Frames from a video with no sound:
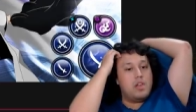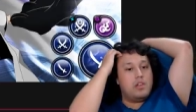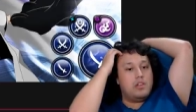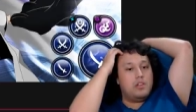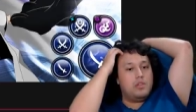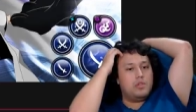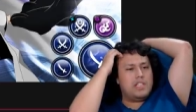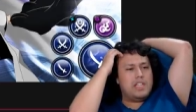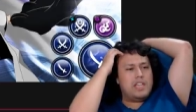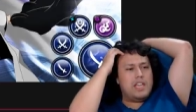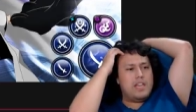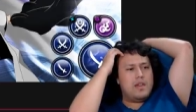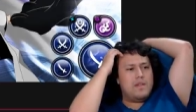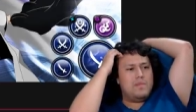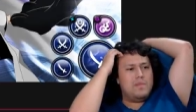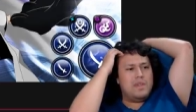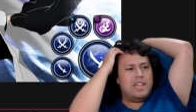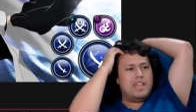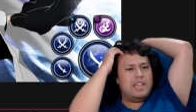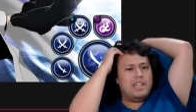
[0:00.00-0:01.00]
Using
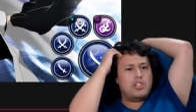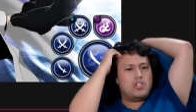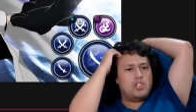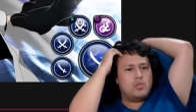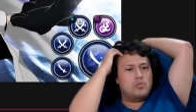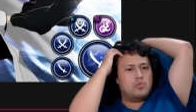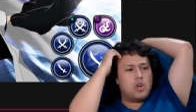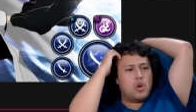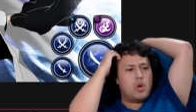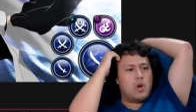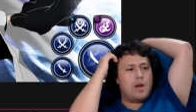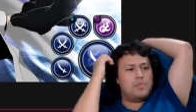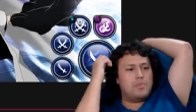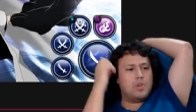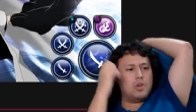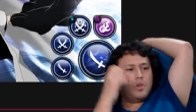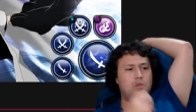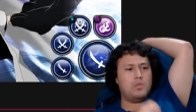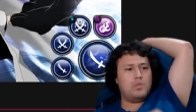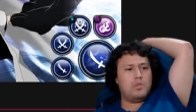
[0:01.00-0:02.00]
him in Extreme Co-op,
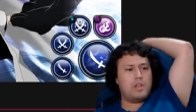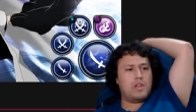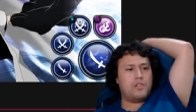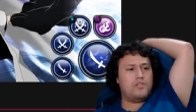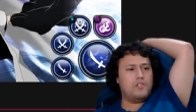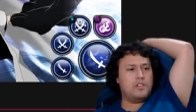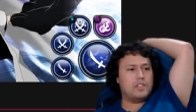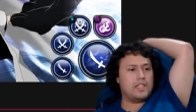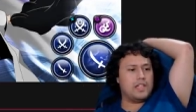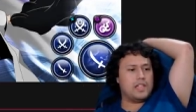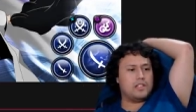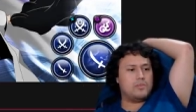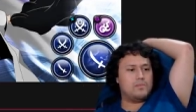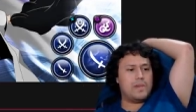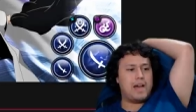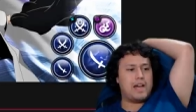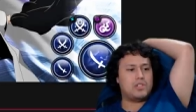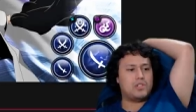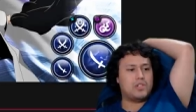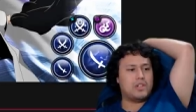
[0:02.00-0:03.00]
though, if he's like
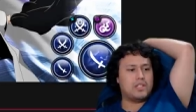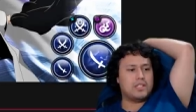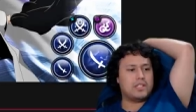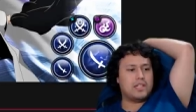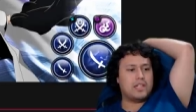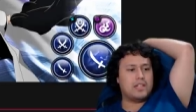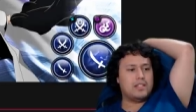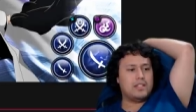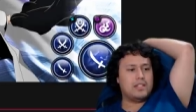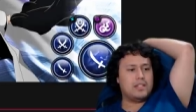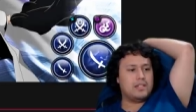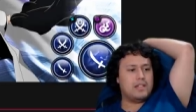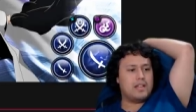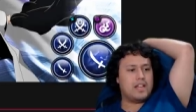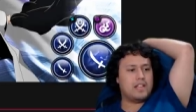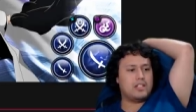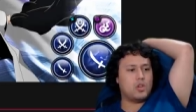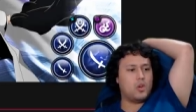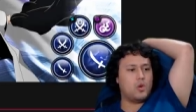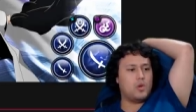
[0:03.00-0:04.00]
max transcended,
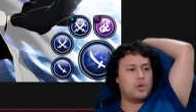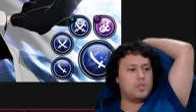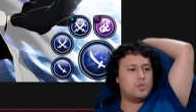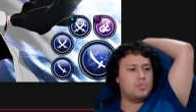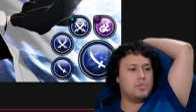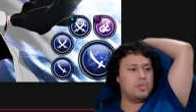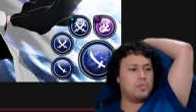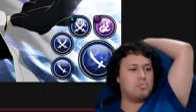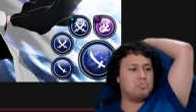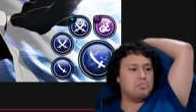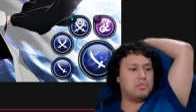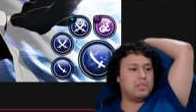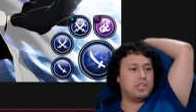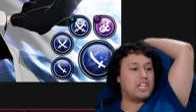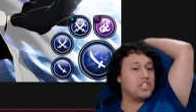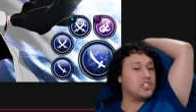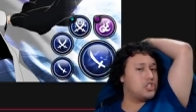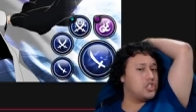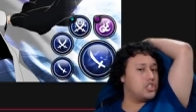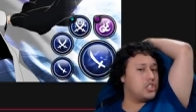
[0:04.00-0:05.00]
has always been a
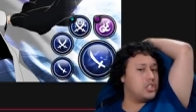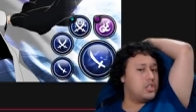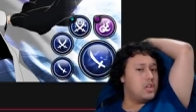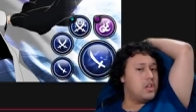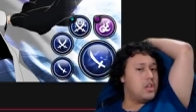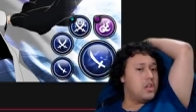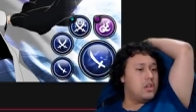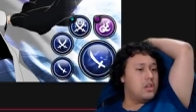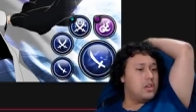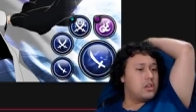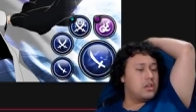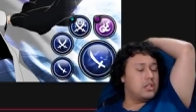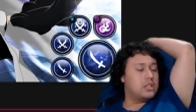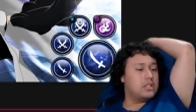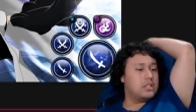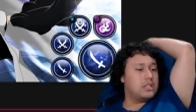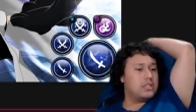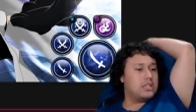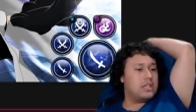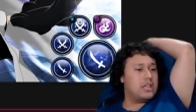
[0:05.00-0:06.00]
pleasure
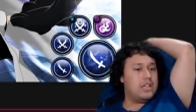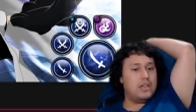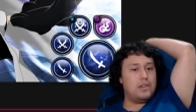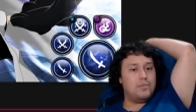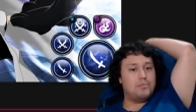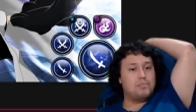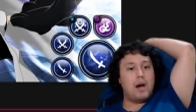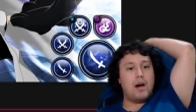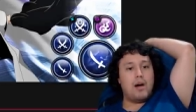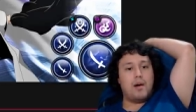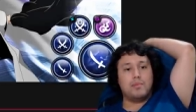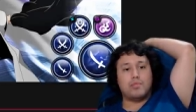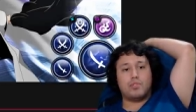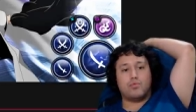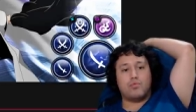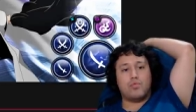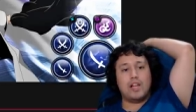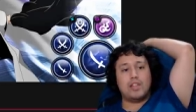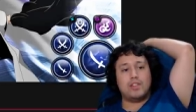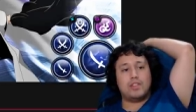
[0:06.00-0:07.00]
because he bombs
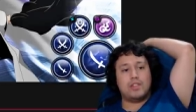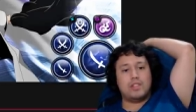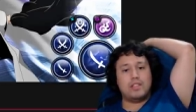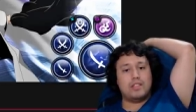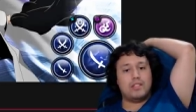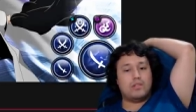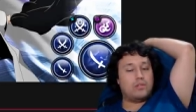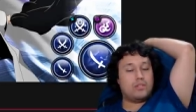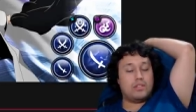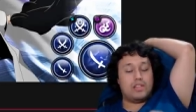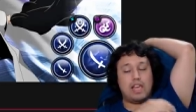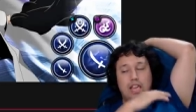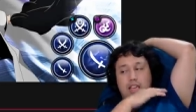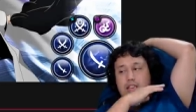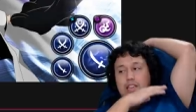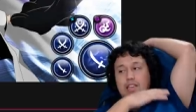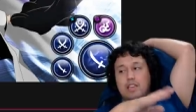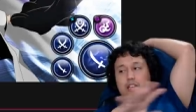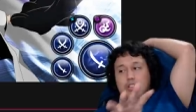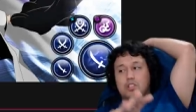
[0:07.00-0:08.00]
right the
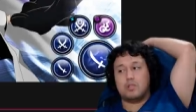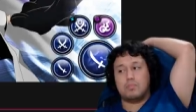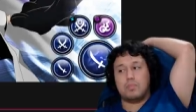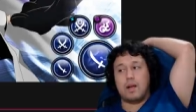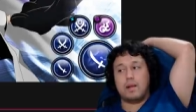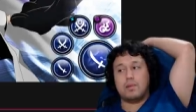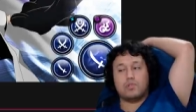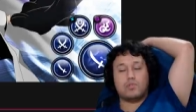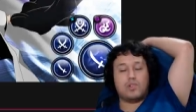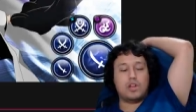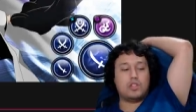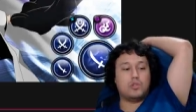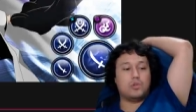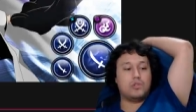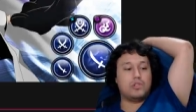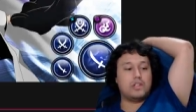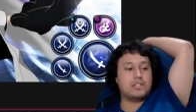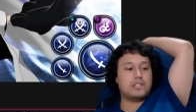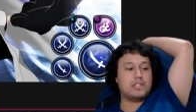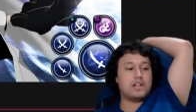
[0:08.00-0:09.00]
he, he just bombs right
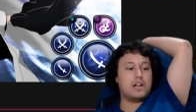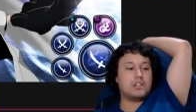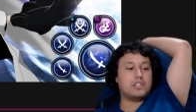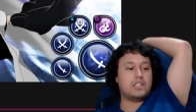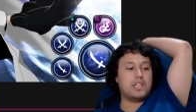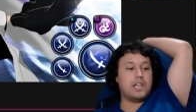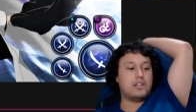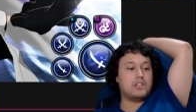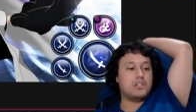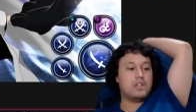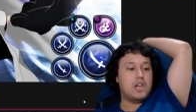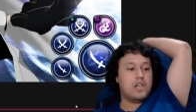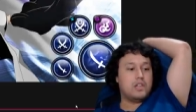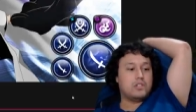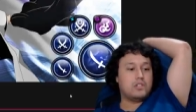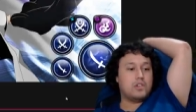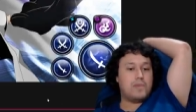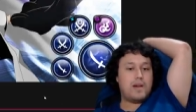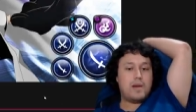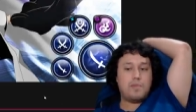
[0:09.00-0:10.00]
through the entire stage.
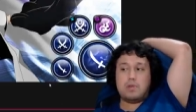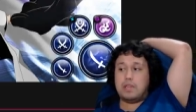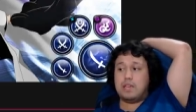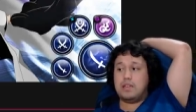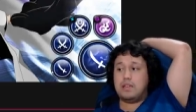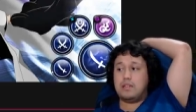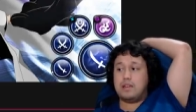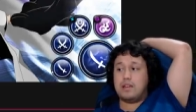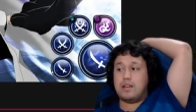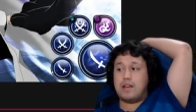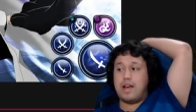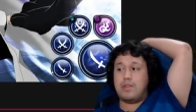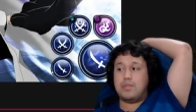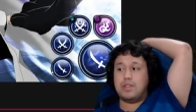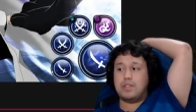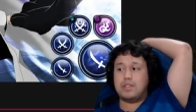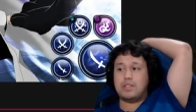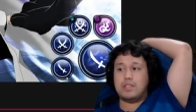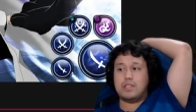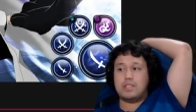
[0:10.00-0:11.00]
So in my opinion, I
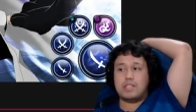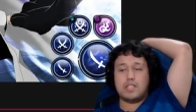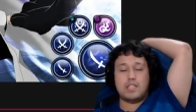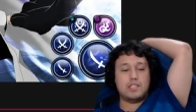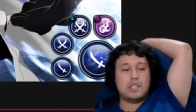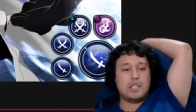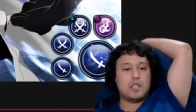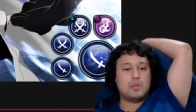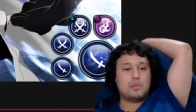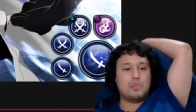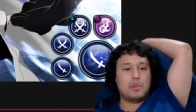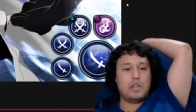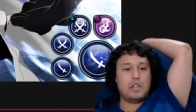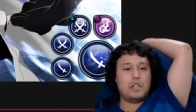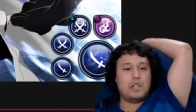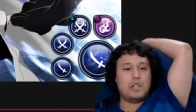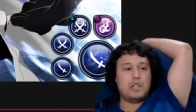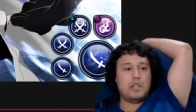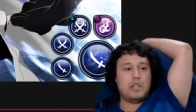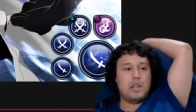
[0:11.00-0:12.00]
think that this Kisuke is pretty
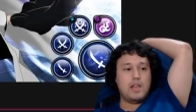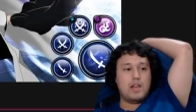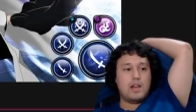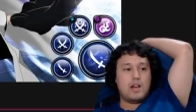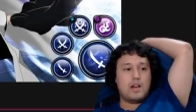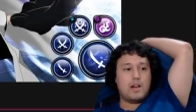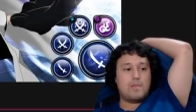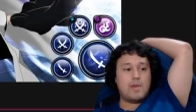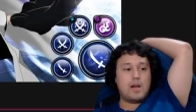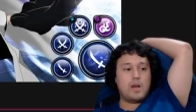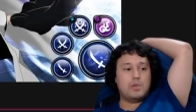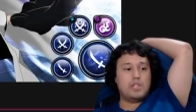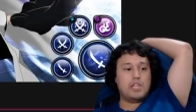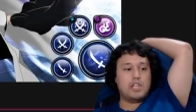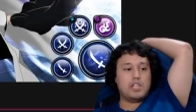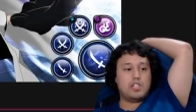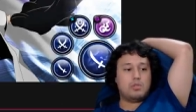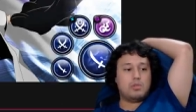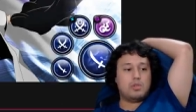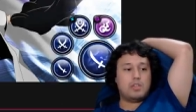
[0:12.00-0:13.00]
good. Uh, my only
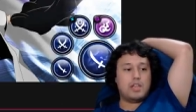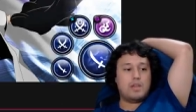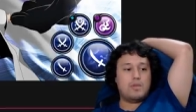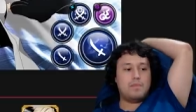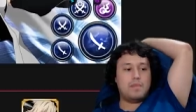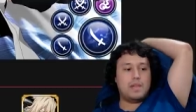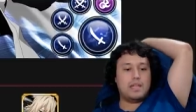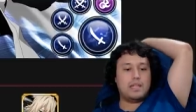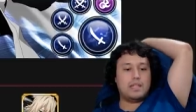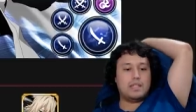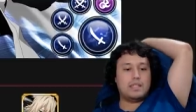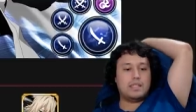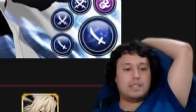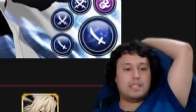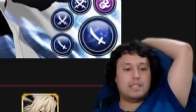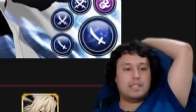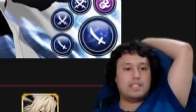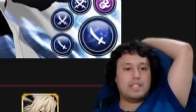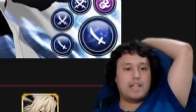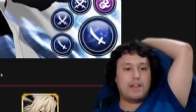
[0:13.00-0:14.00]
issue with him
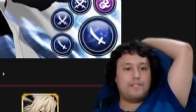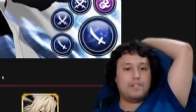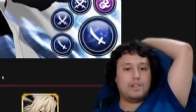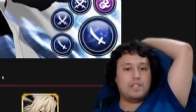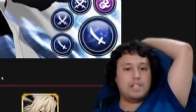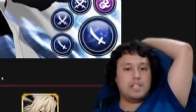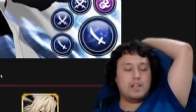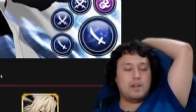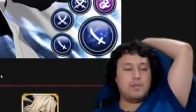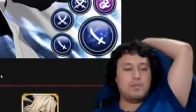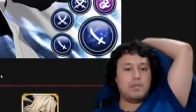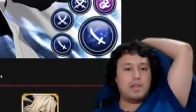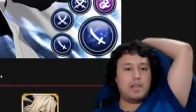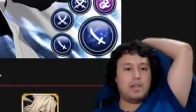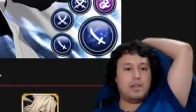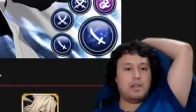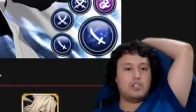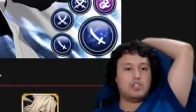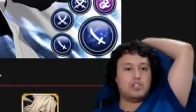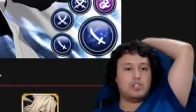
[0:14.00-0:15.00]
is definitely going to be